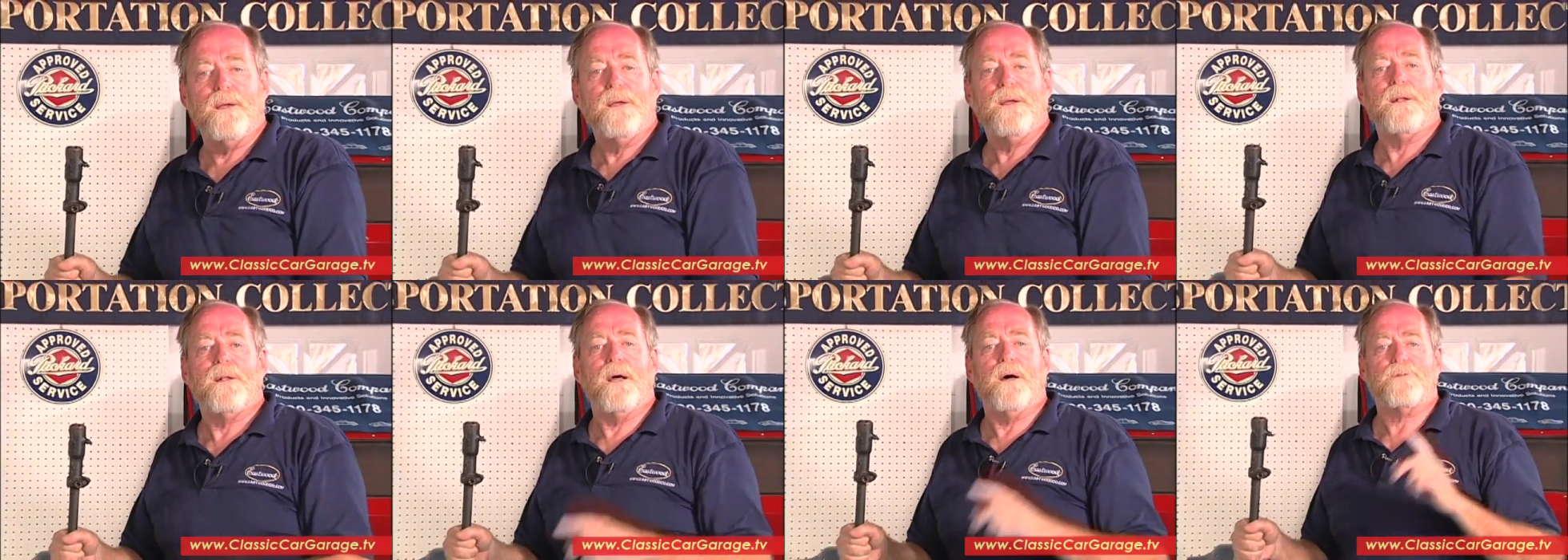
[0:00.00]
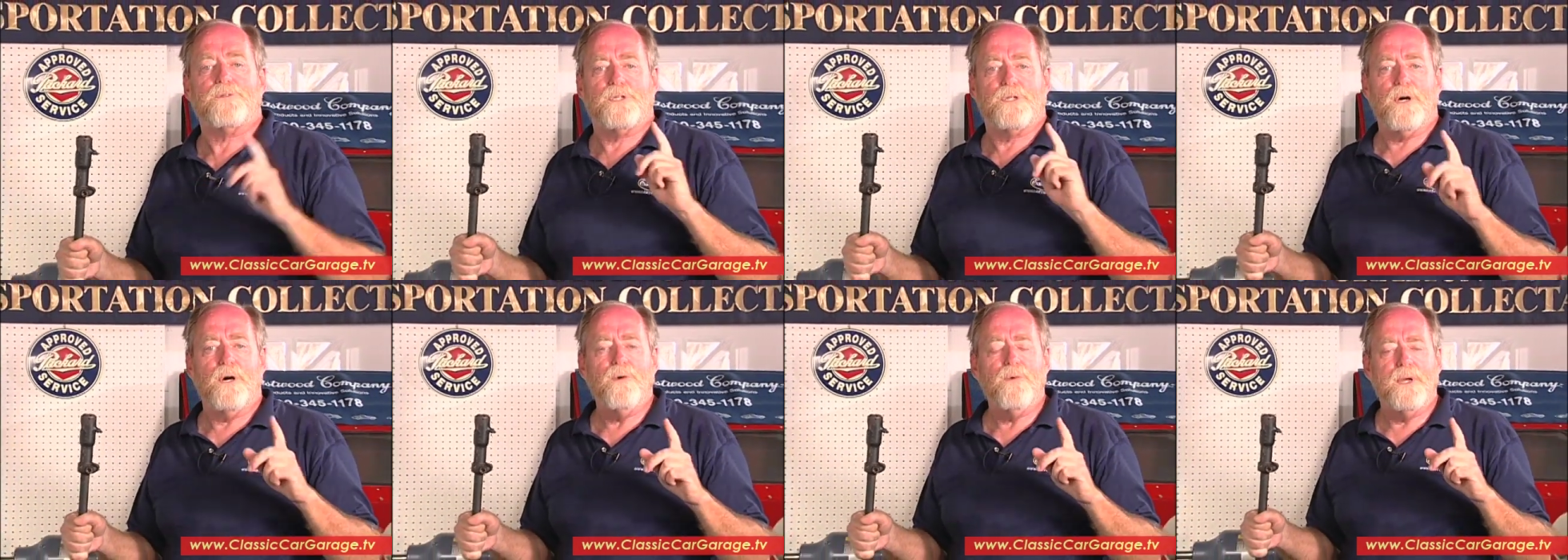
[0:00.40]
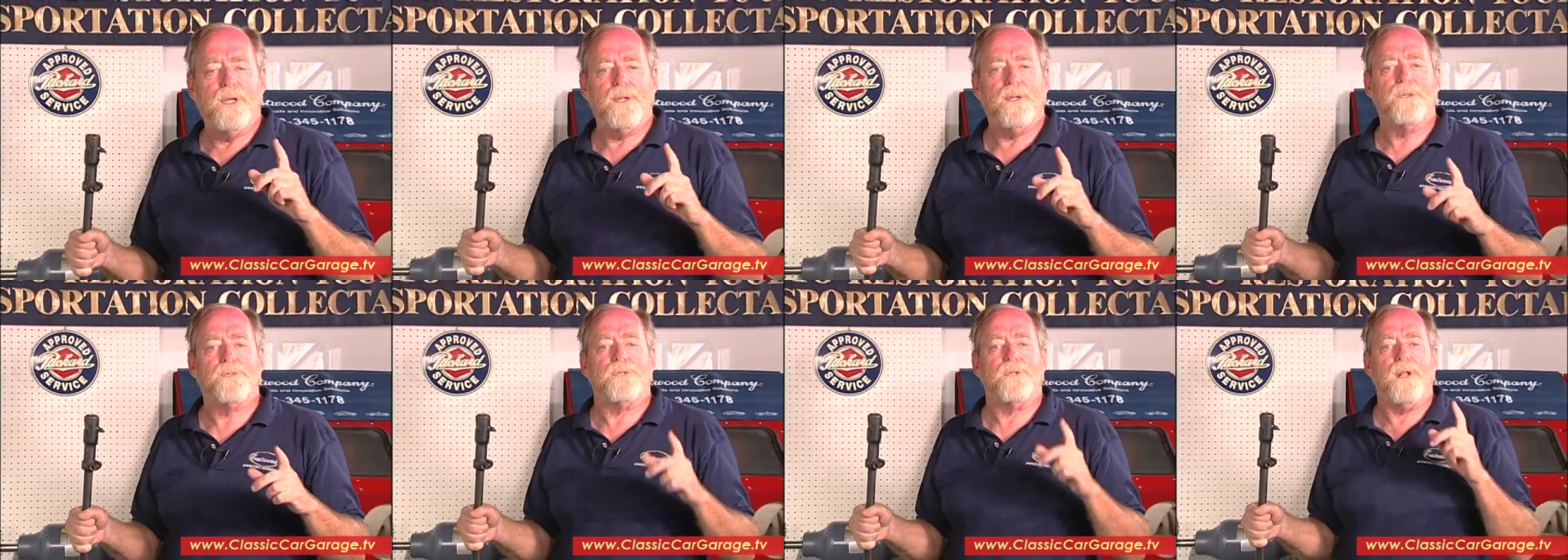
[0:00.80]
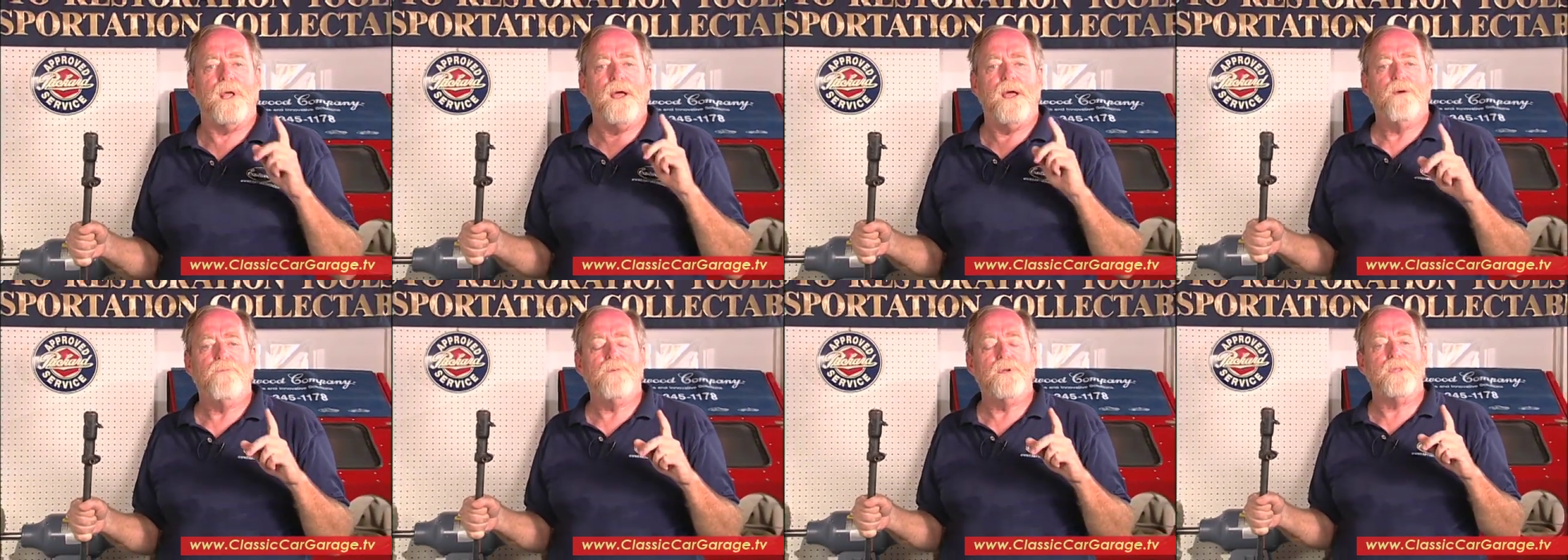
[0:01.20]
Now, toe in isn't
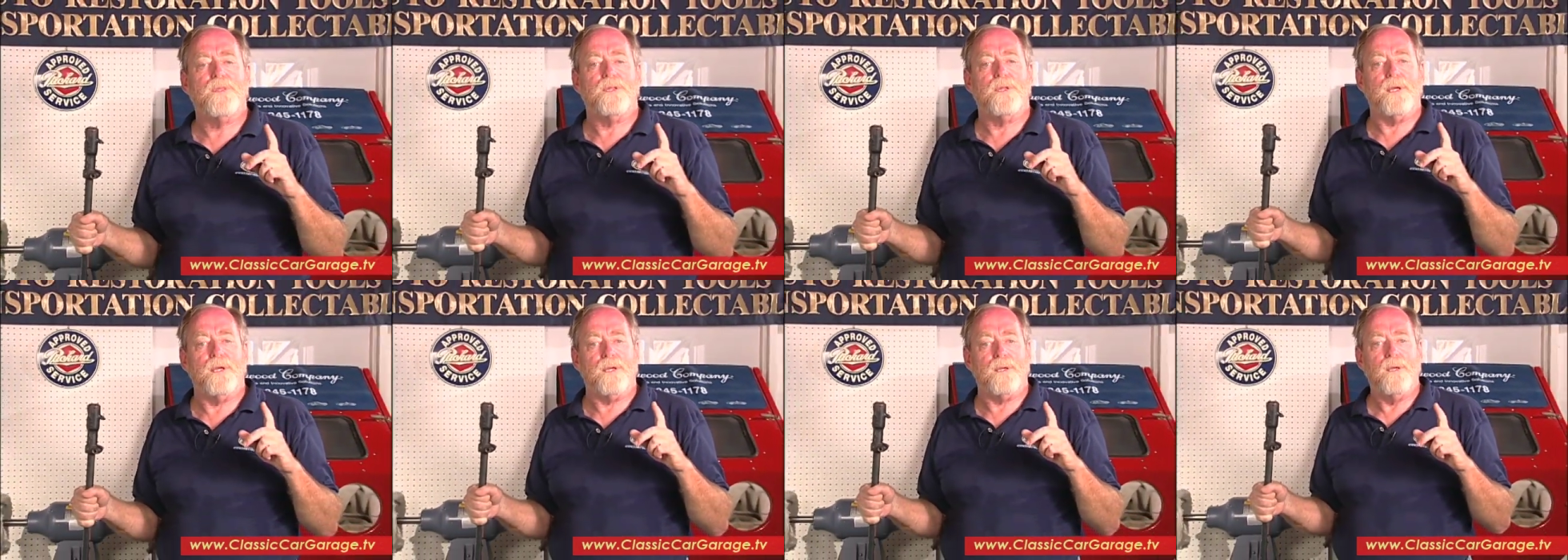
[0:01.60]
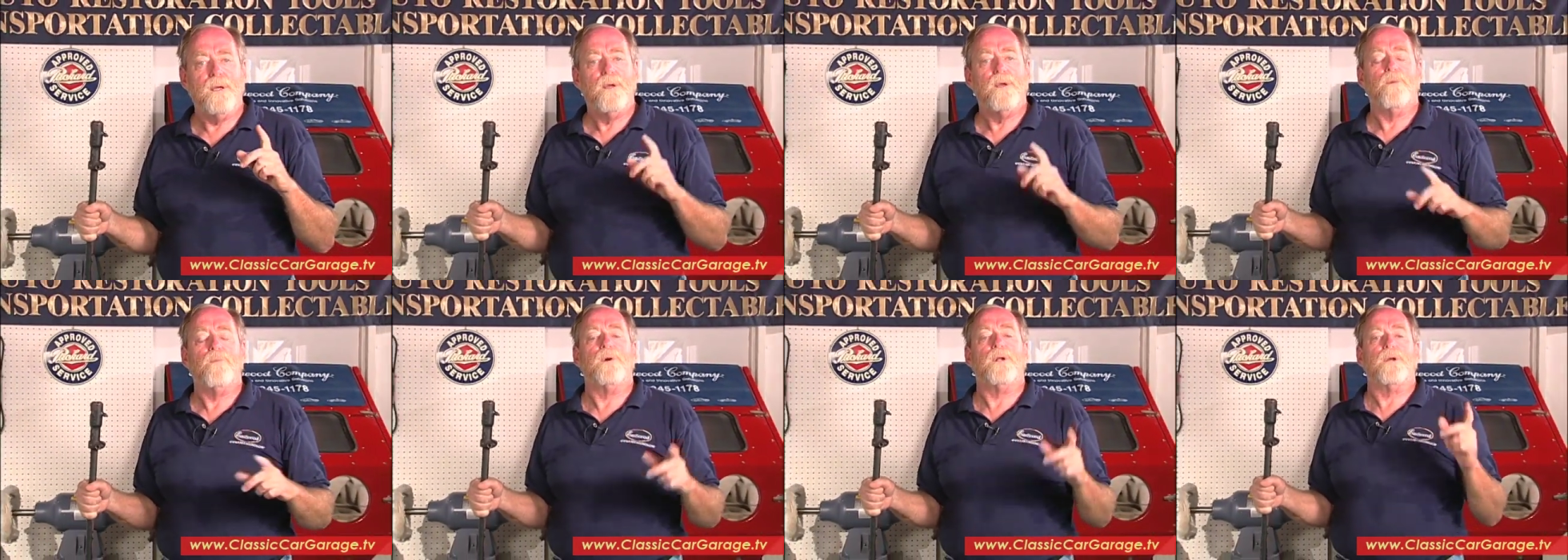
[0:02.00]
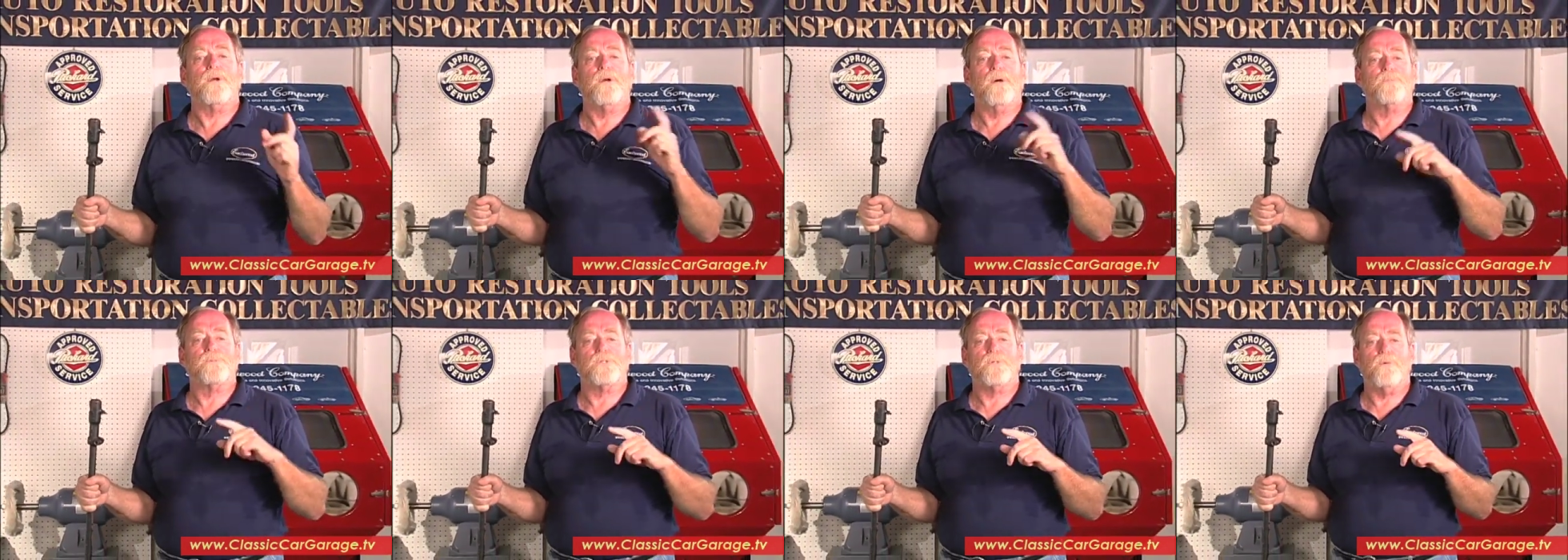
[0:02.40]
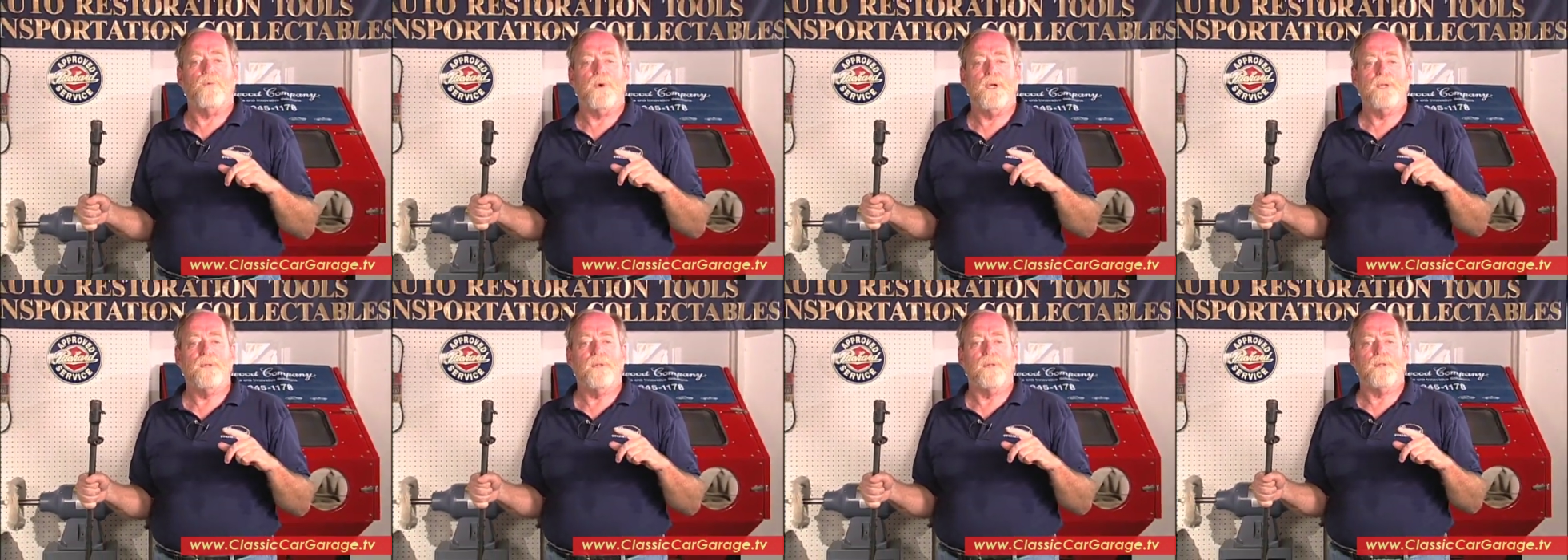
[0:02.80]
everything when it comes to
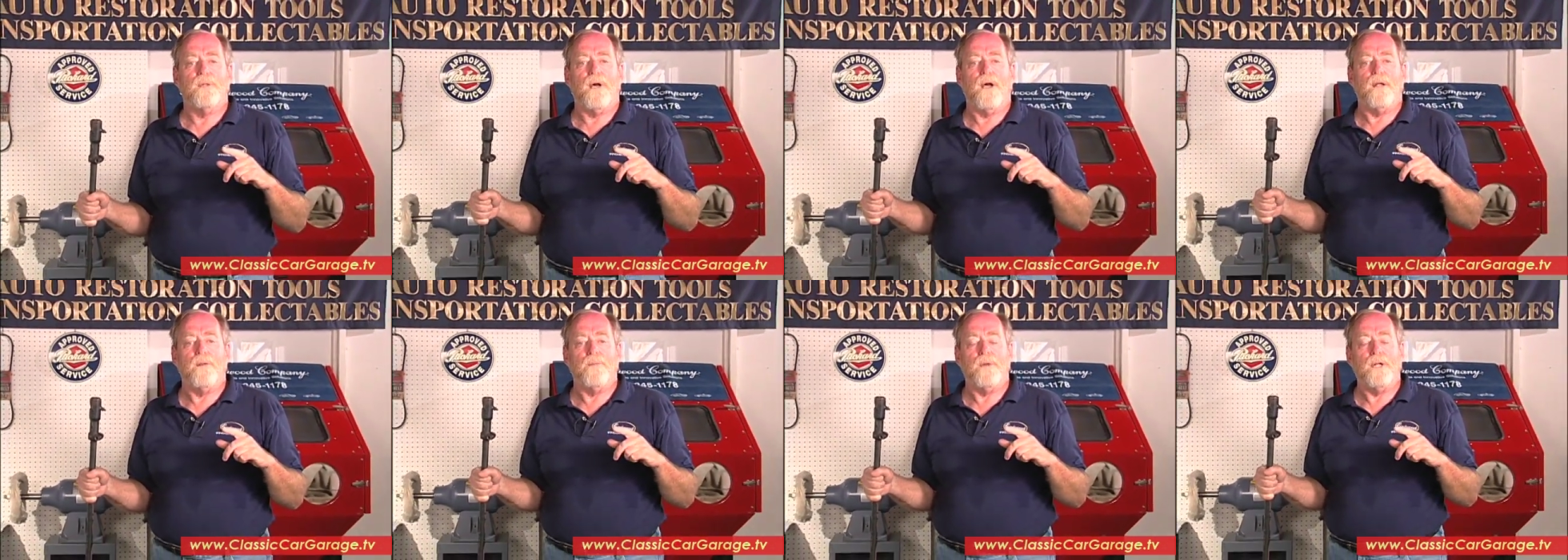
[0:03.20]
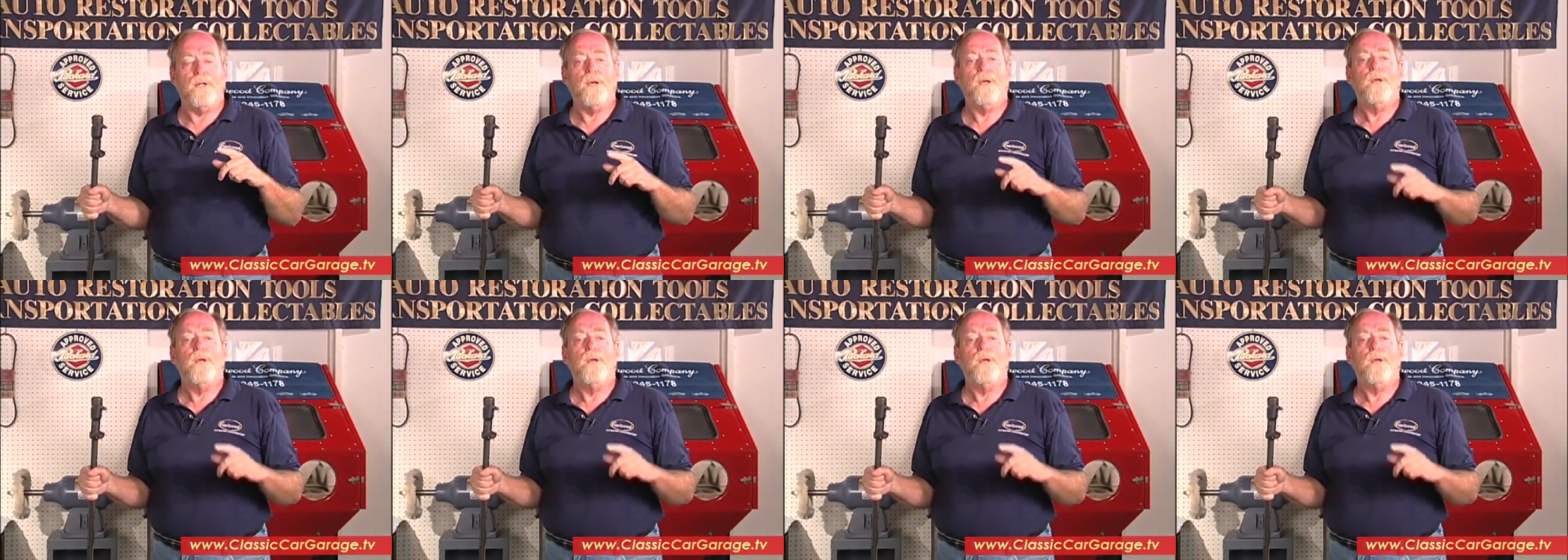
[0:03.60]
wheel alignment,